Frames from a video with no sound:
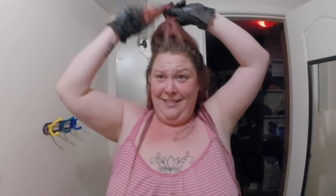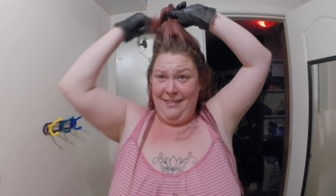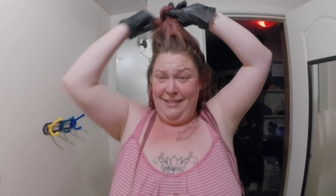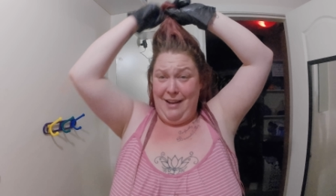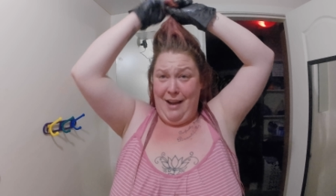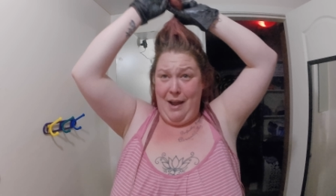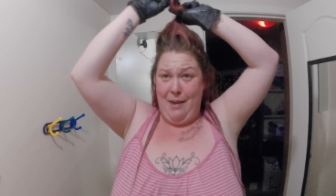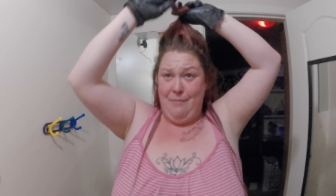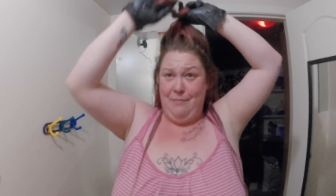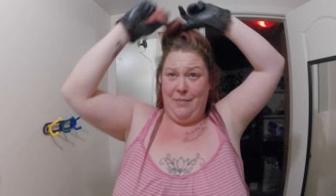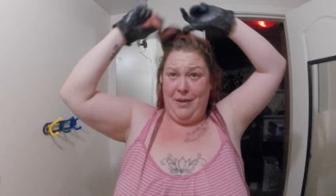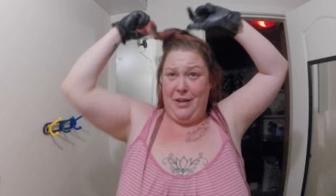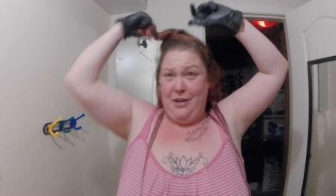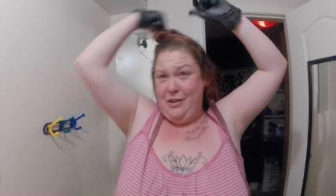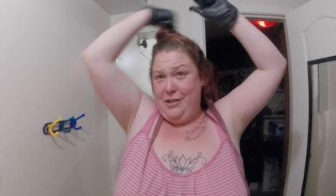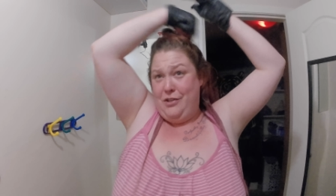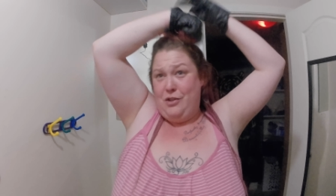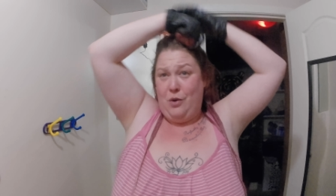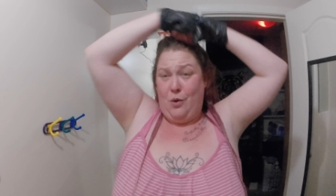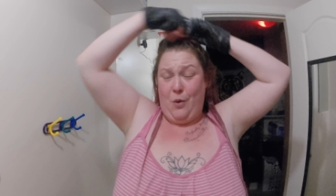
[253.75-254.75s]
I'm
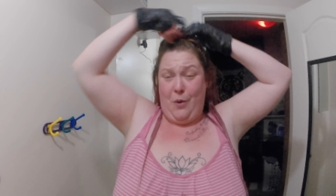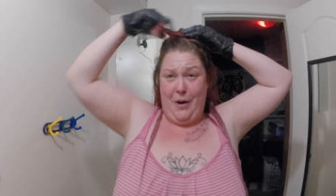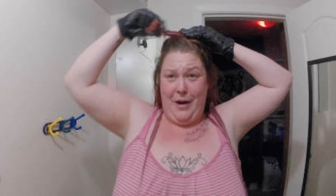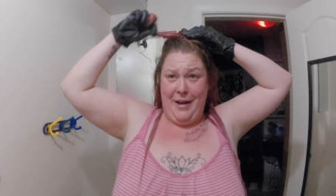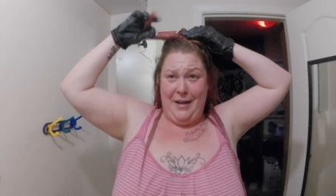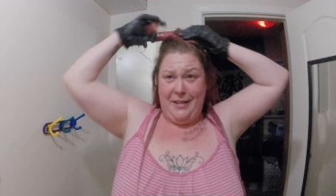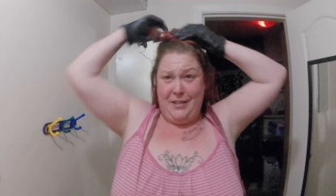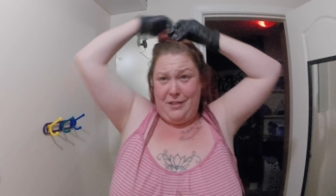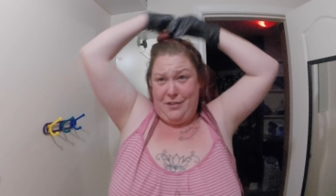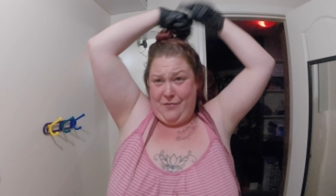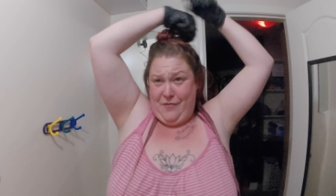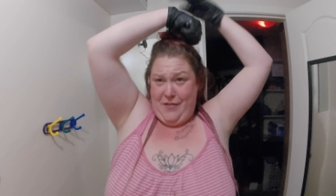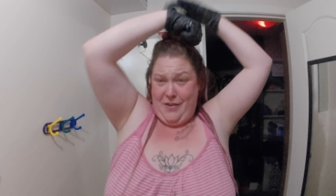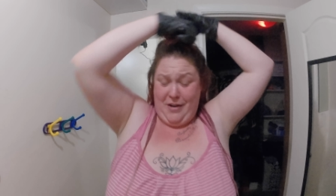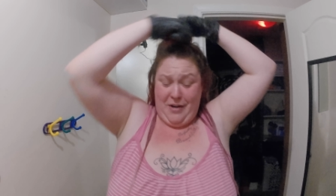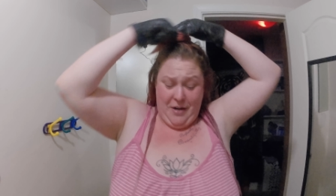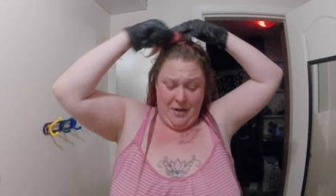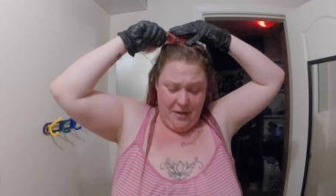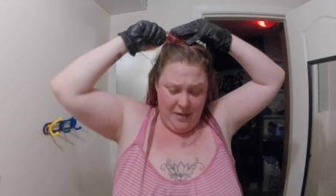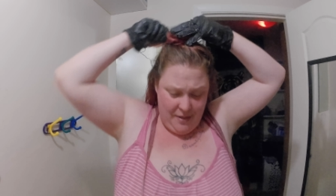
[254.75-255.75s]
notorious
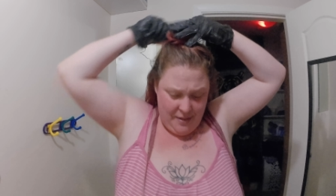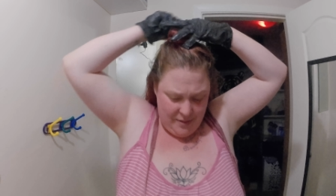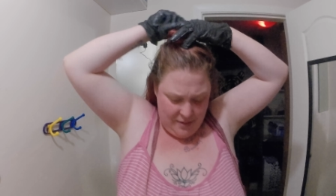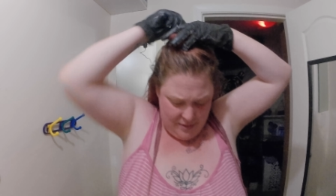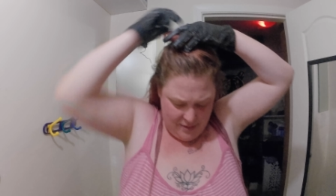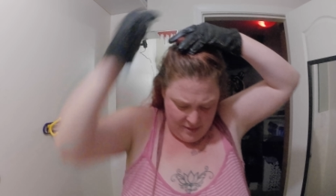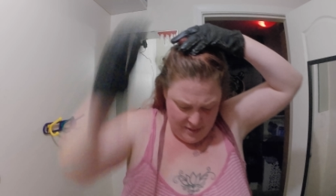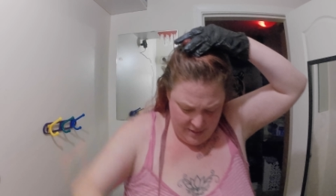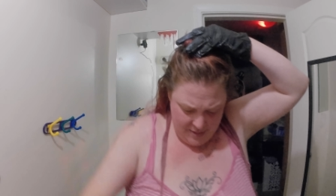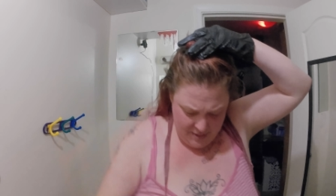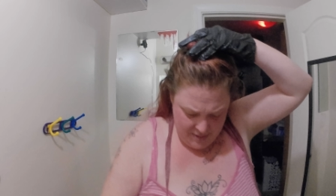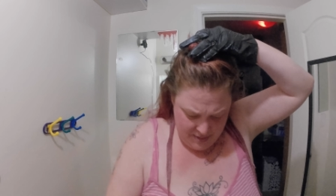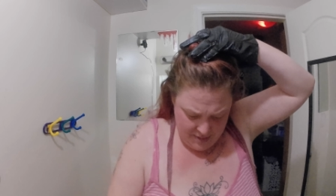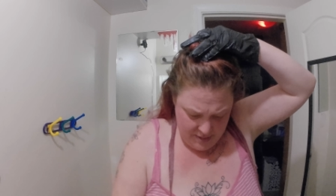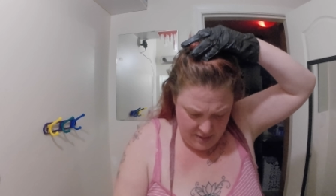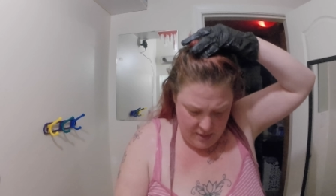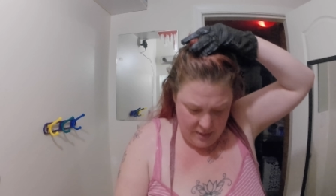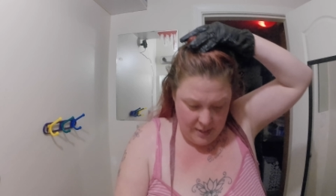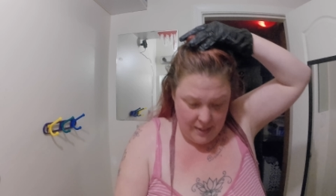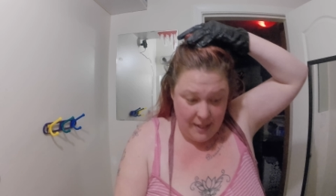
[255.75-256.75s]
for
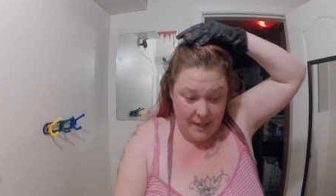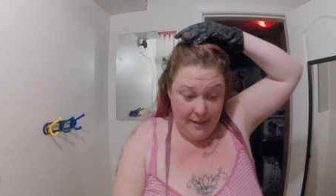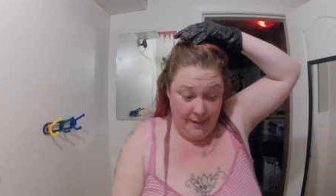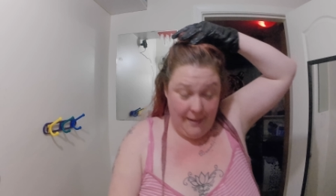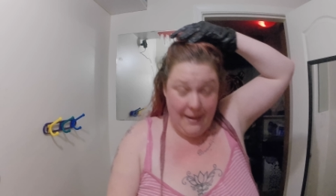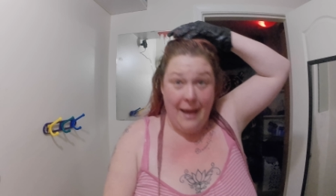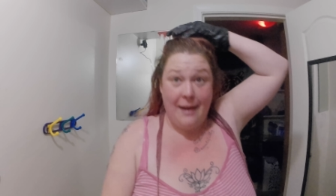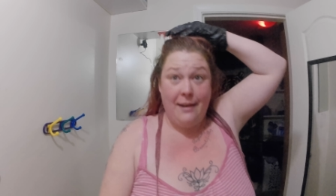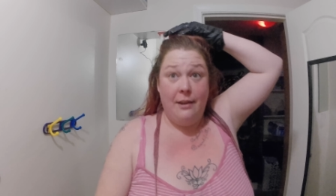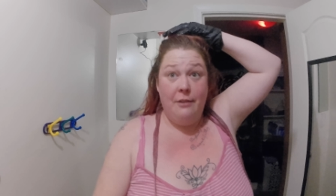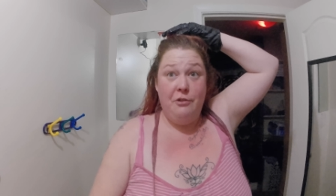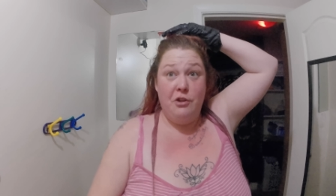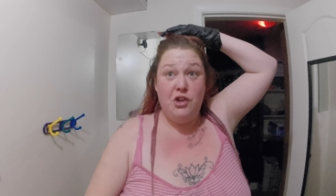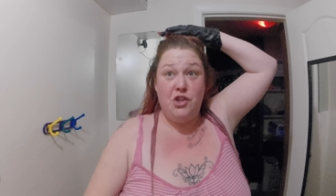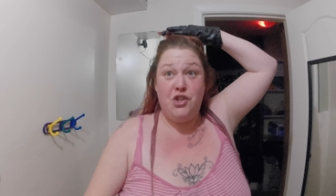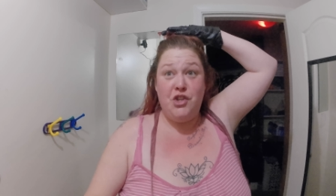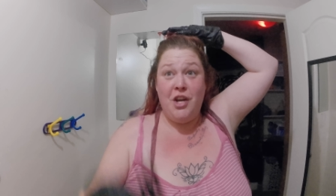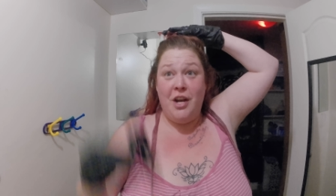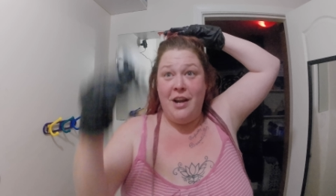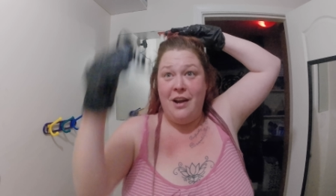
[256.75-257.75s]
getting the
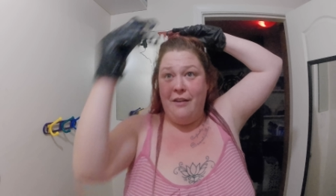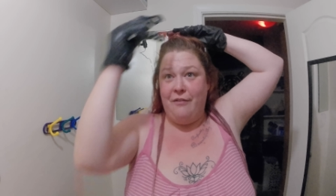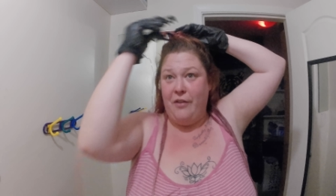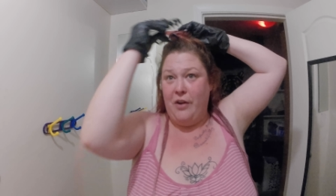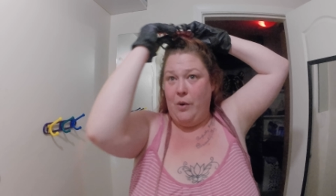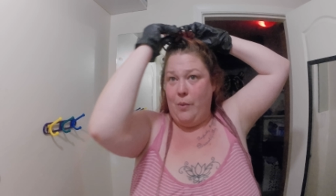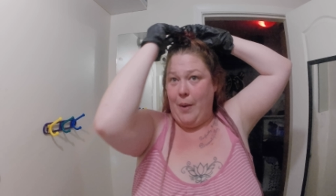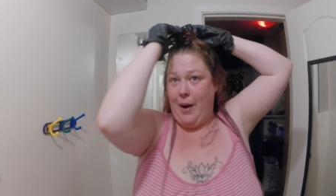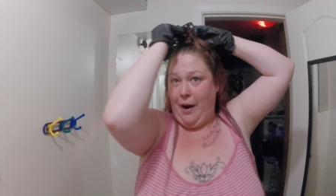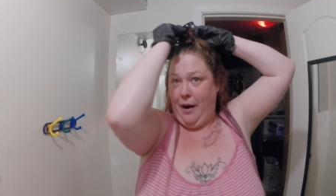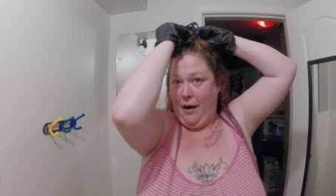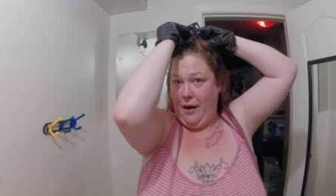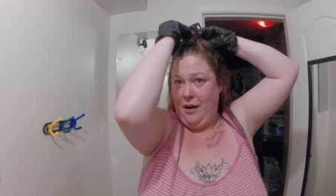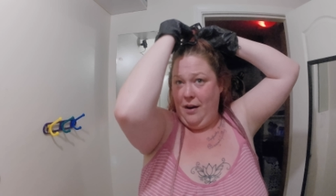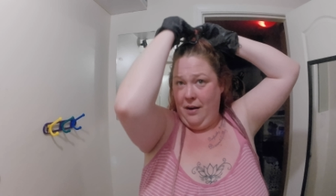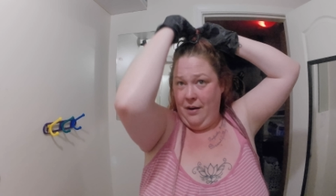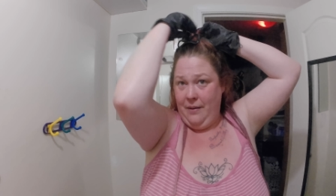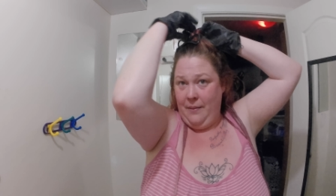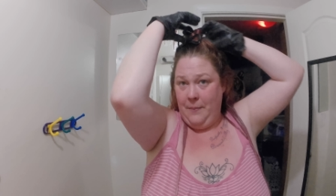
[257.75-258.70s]
shit everywhere.